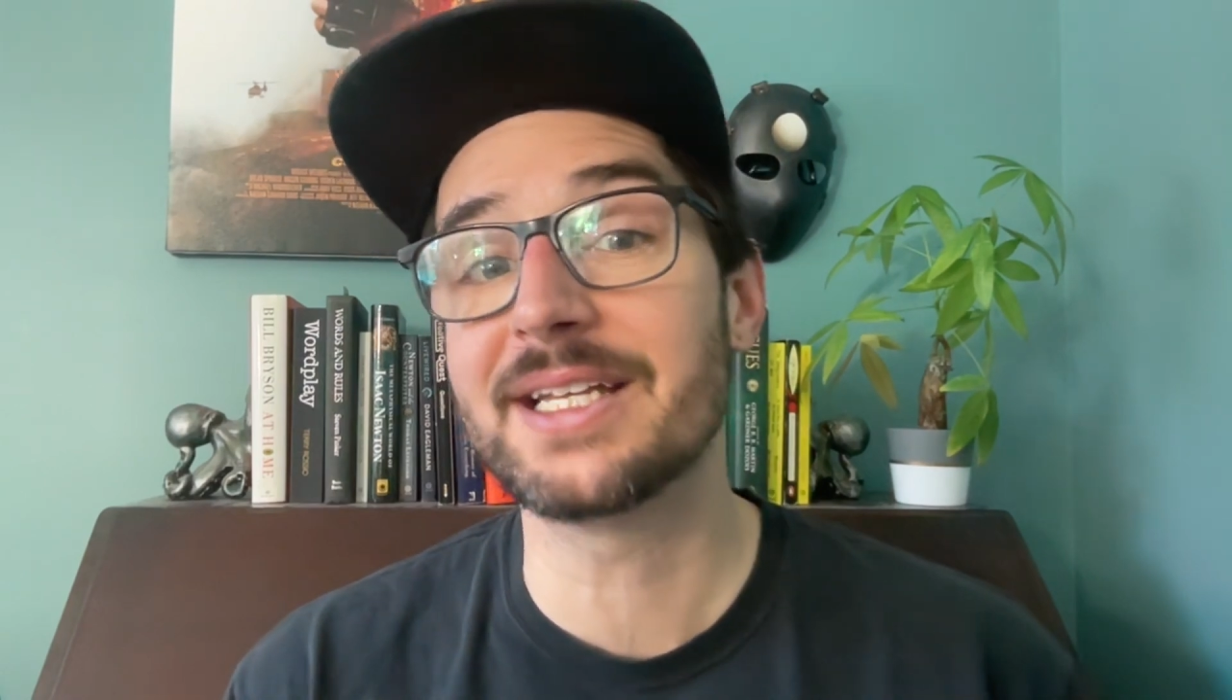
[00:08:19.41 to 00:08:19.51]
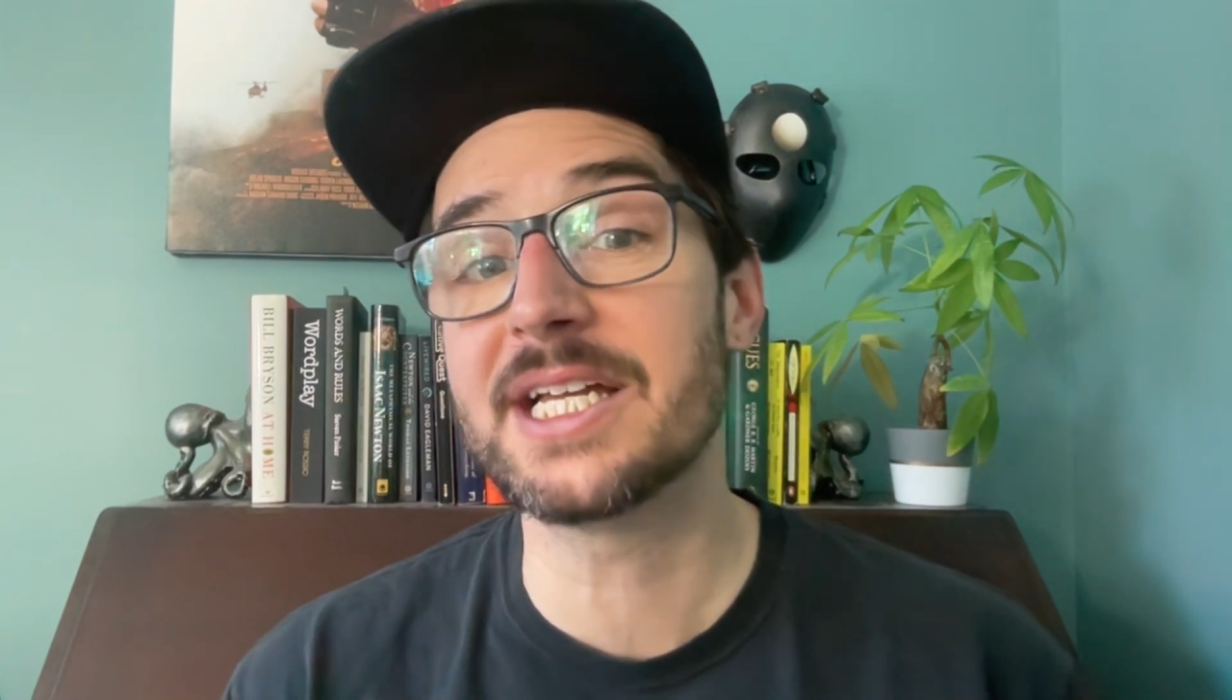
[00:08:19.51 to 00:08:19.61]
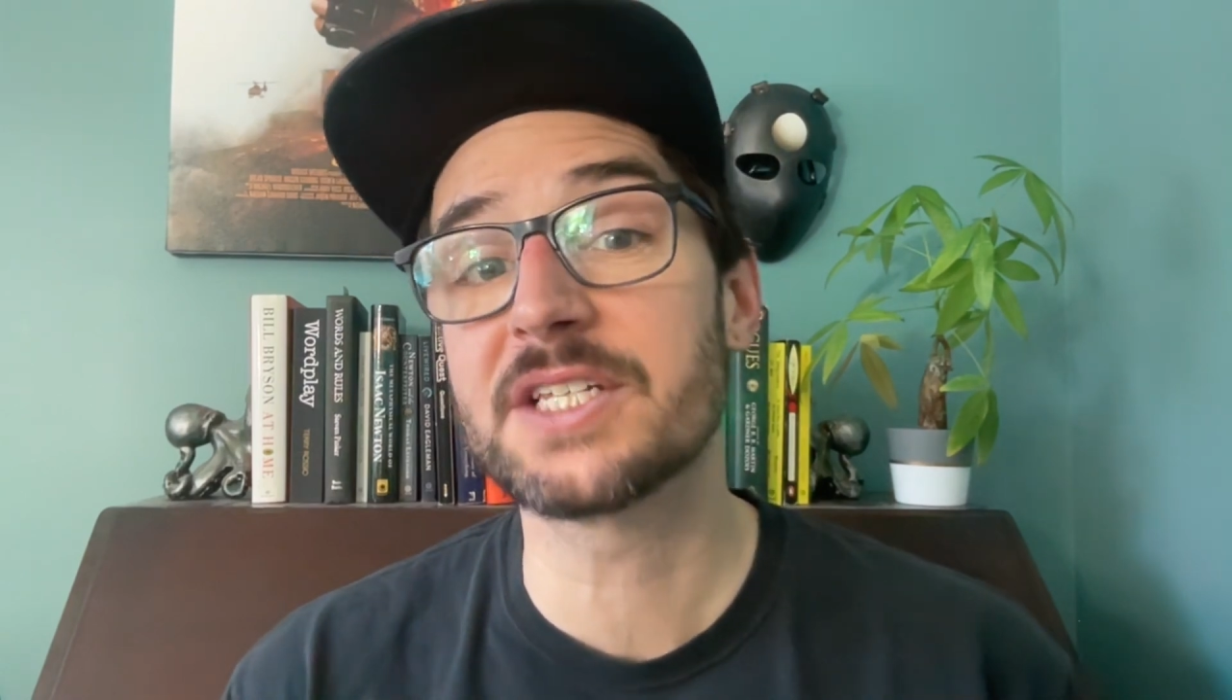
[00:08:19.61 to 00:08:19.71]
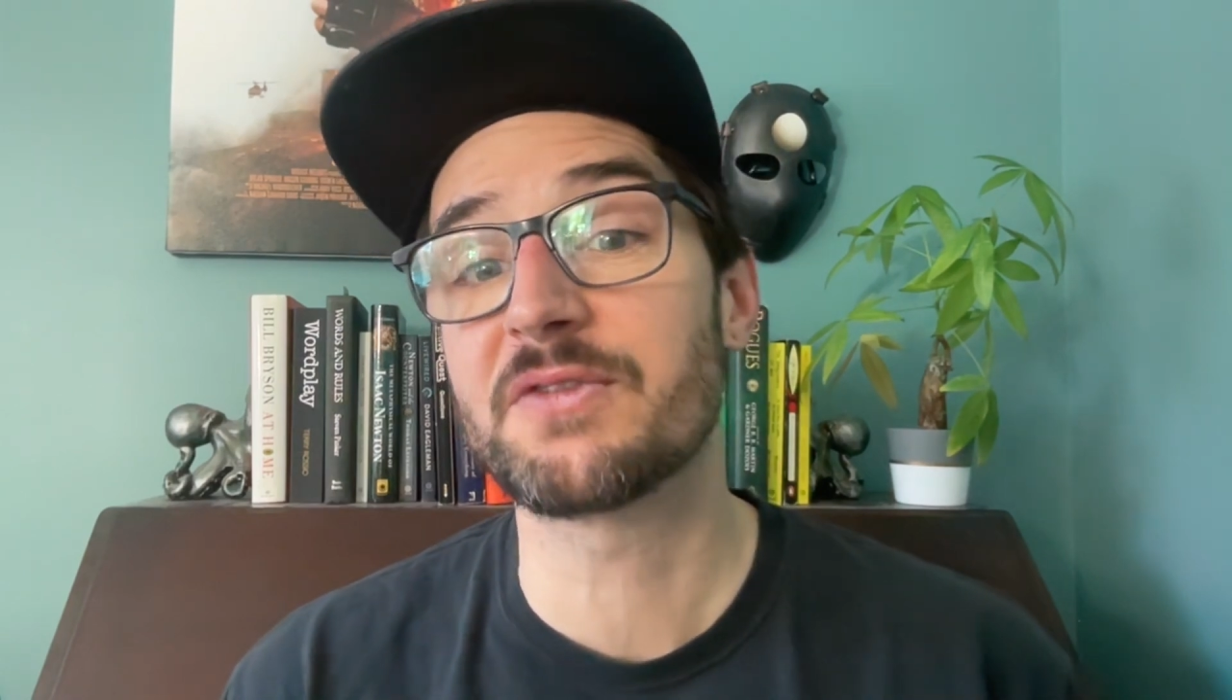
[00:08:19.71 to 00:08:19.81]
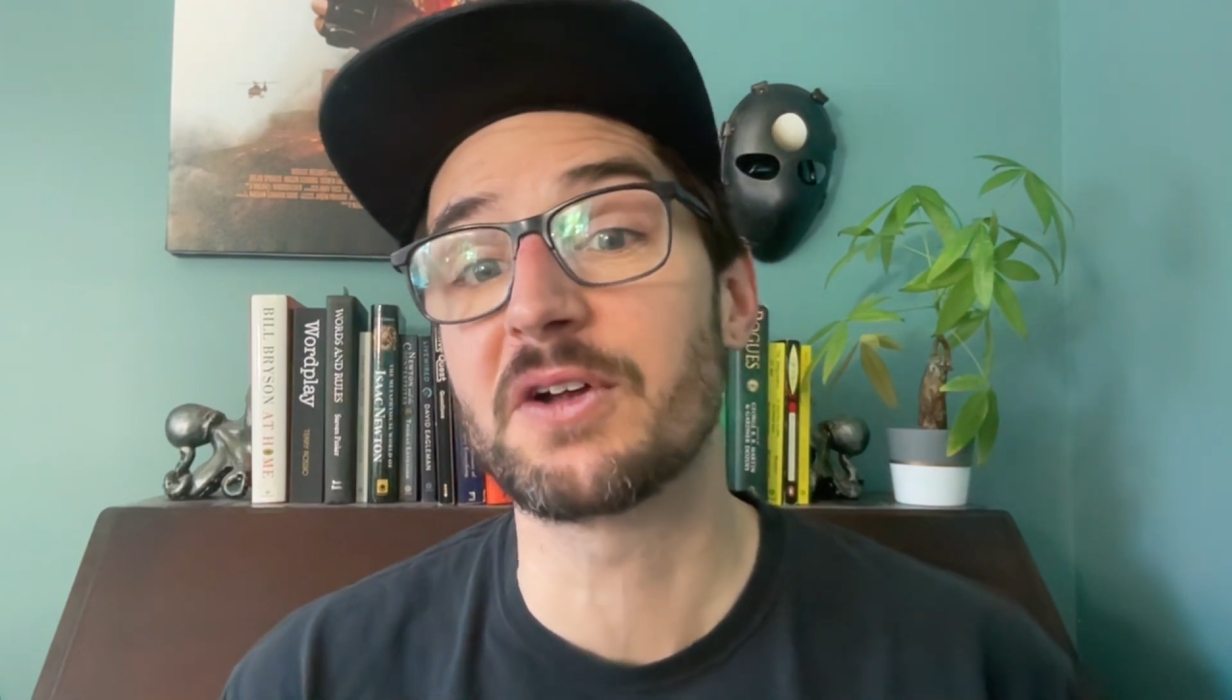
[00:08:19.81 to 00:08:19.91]

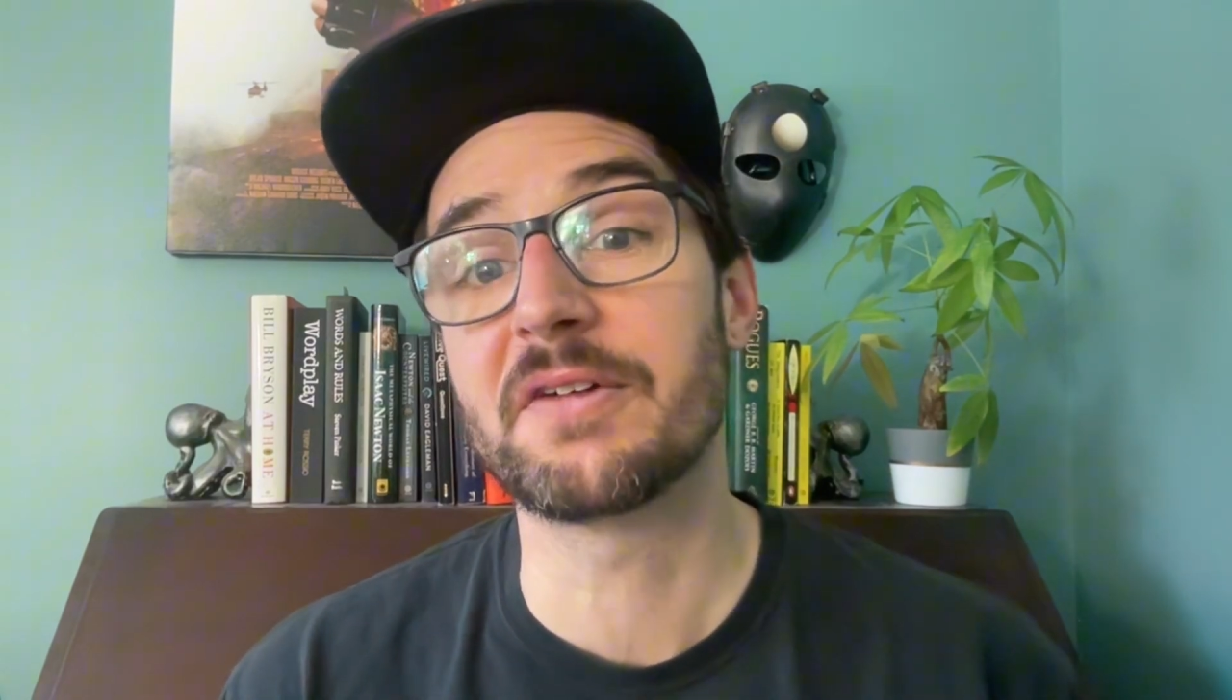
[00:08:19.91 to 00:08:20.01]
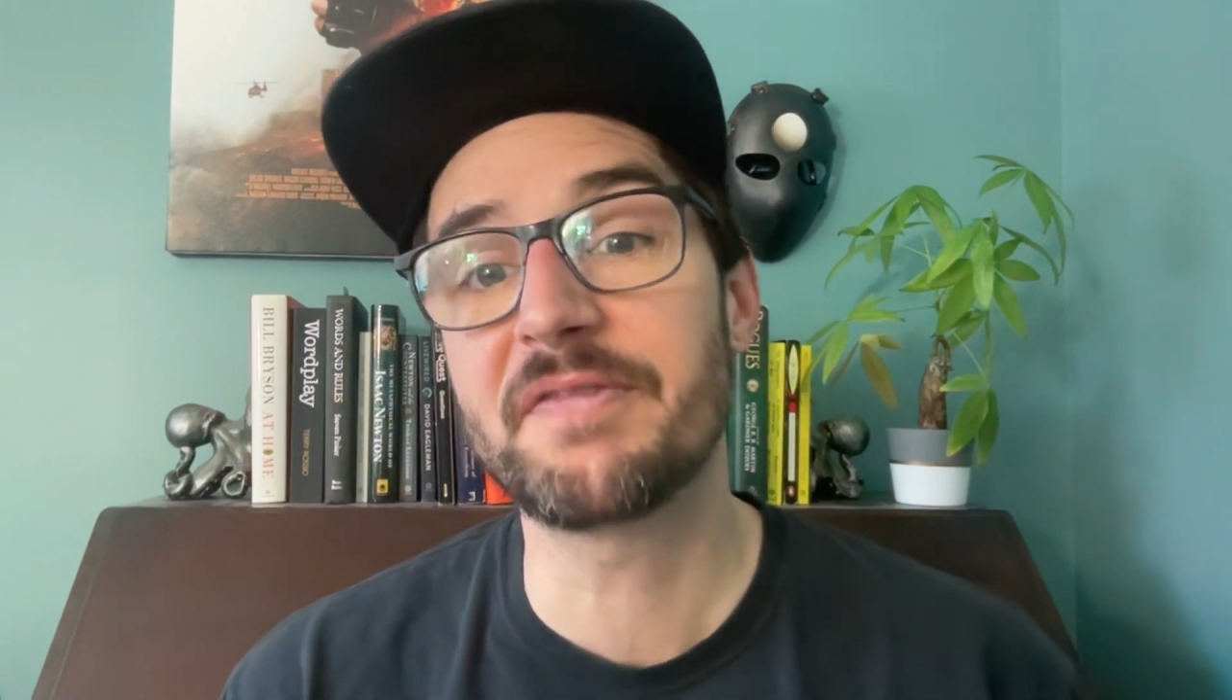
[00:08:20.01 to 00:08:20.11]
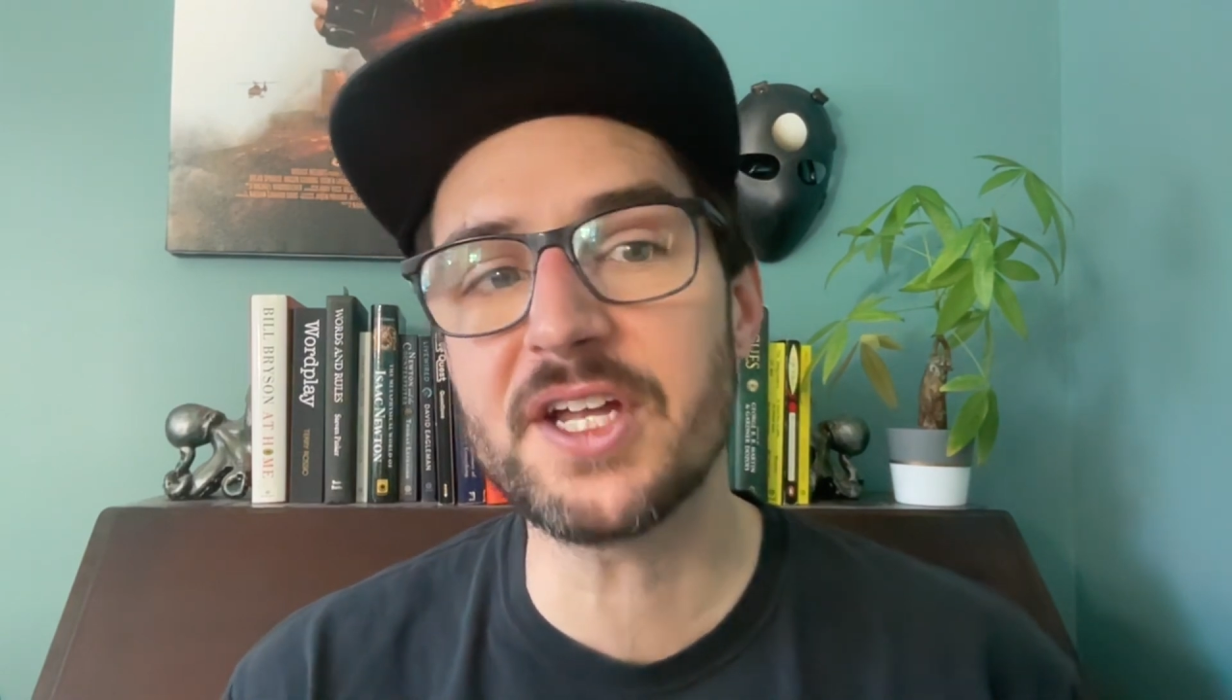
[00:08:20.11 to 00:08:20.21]
ideas for your